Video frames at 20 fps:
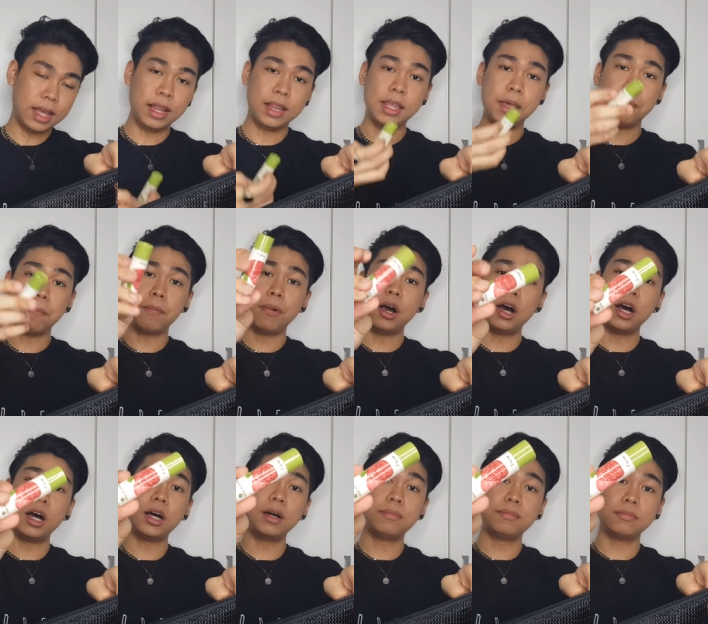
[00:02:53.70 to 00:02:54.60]
lip
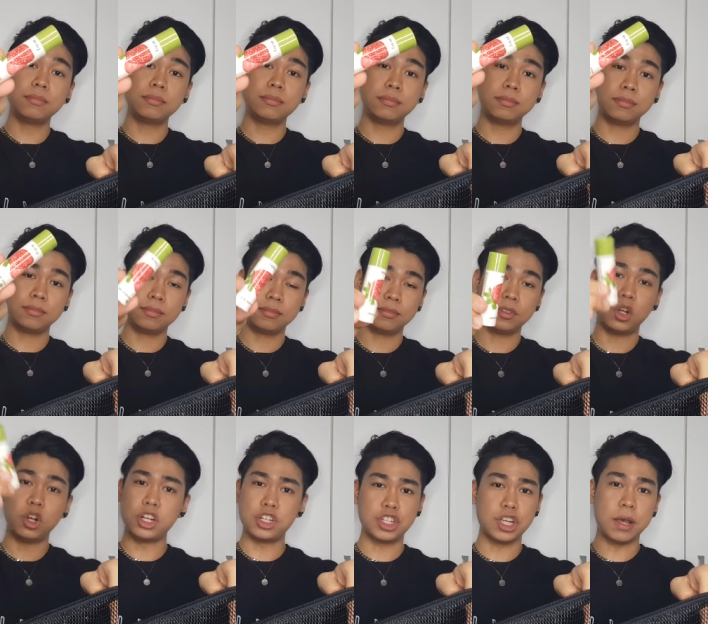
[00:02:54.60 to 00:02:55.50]
balm
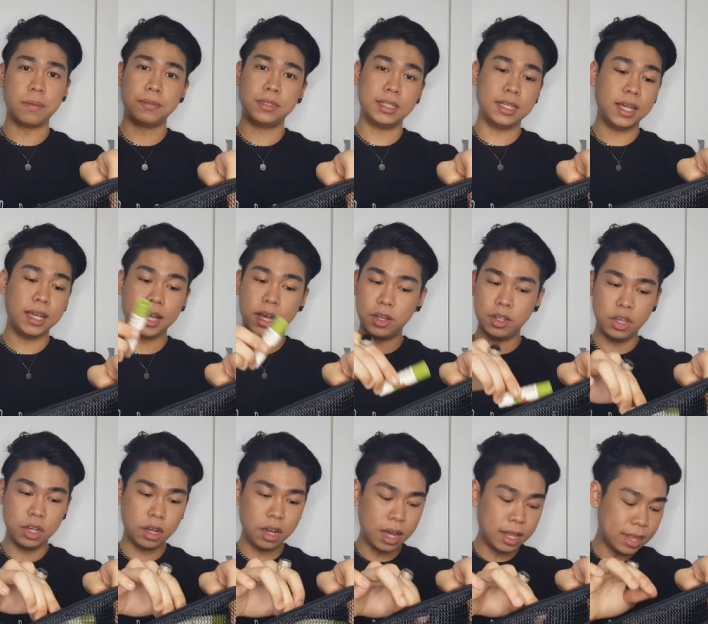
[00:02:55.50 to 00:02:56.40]
or chapstick, how do
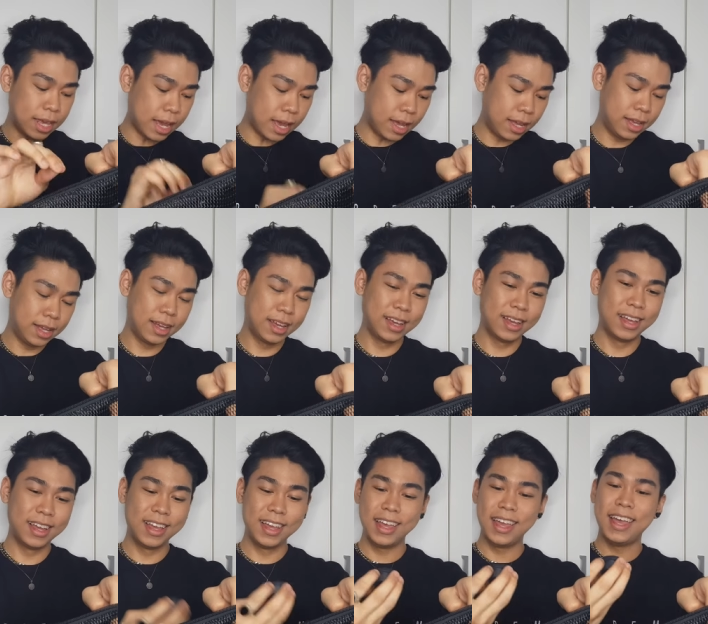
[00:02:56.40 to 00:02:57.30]
you call that?
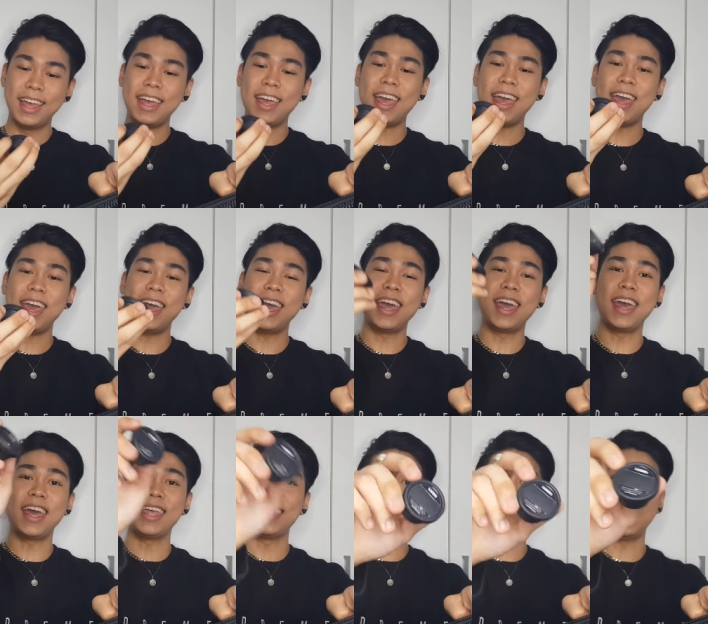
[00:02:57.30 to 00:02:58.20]

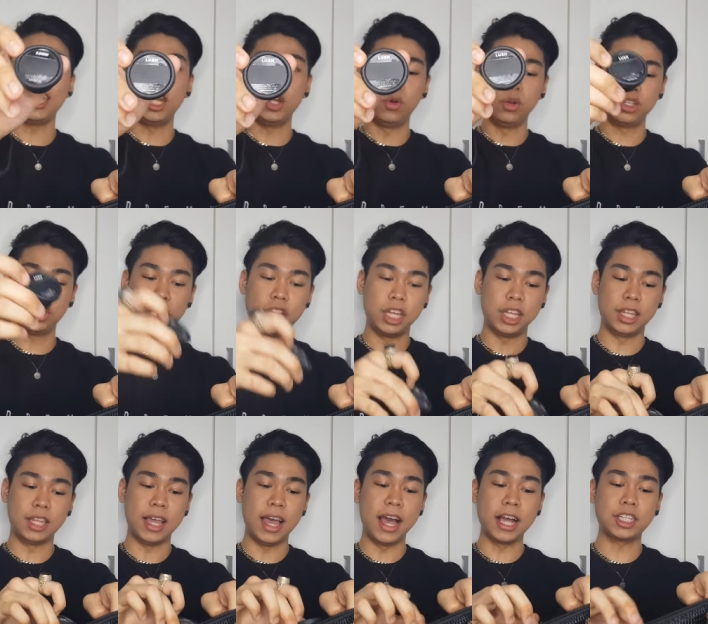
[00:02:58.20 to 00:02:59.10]
And a
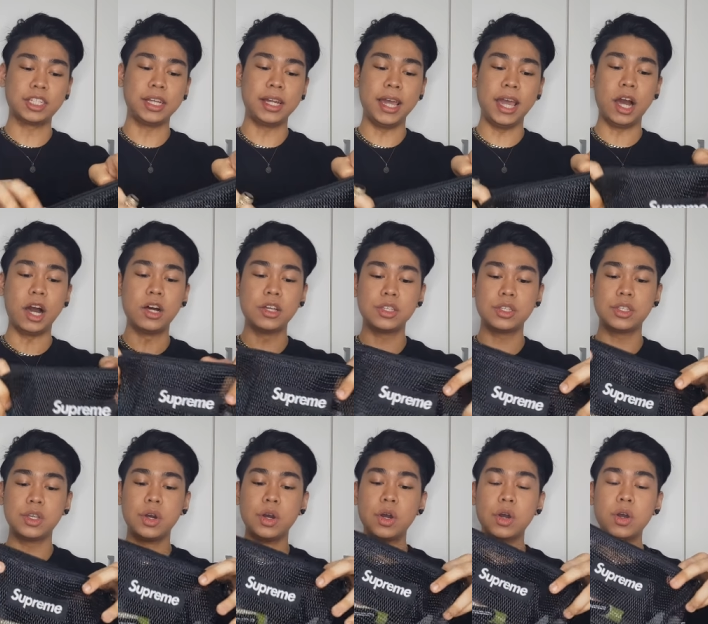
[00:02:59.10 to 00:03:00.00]
lotion. Actually, I
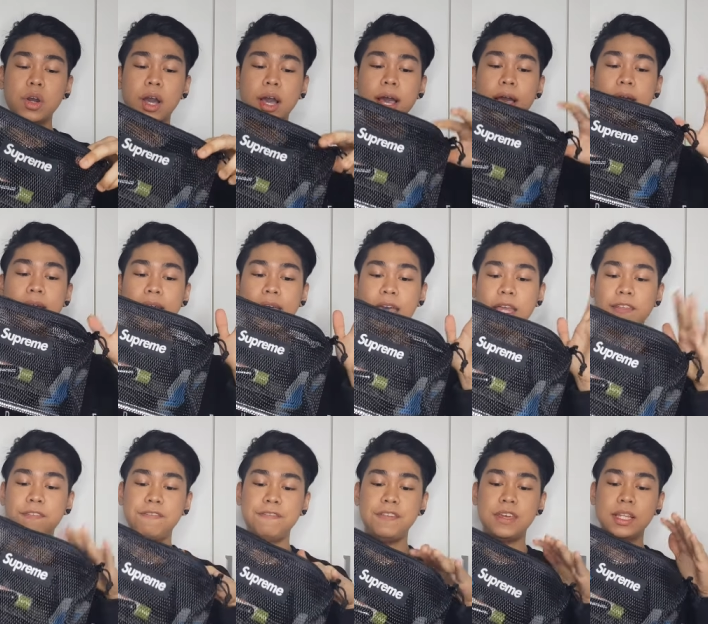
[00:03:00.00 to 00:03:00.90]
also can
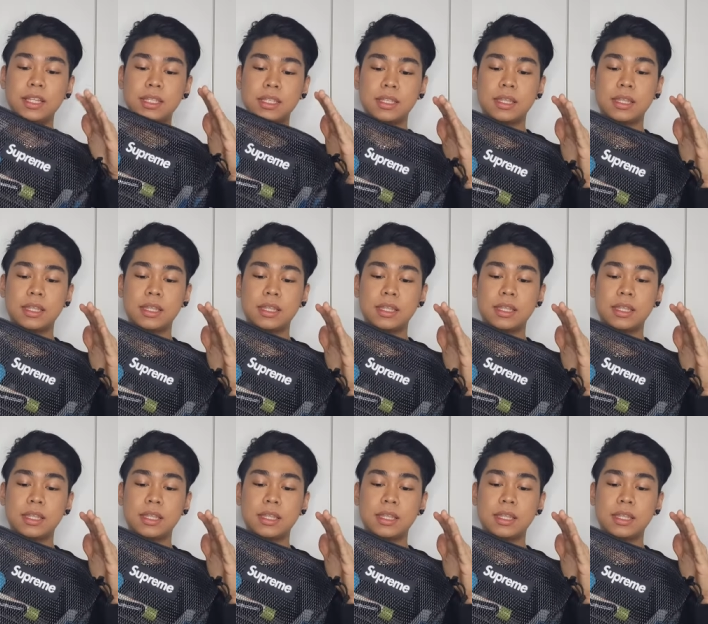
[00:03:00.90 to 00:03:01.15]
fit